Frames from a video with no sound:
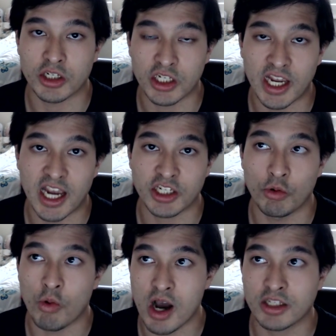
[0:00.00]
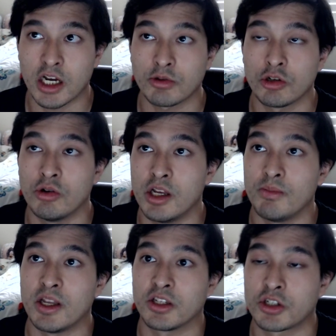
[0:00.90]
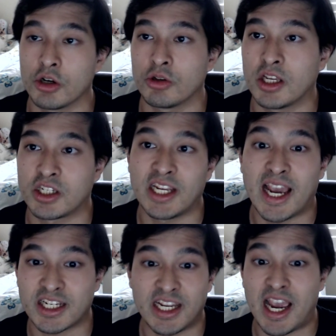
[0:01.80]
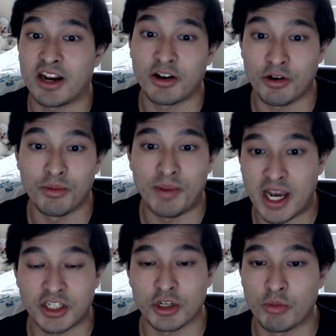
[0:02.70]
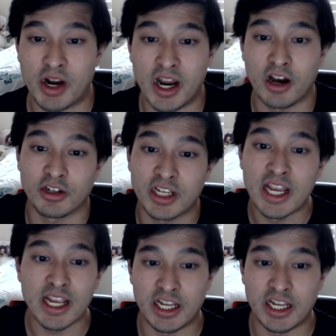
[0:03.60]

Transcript: She actually walked out to him and showed that she actually had her own badge somewhere else.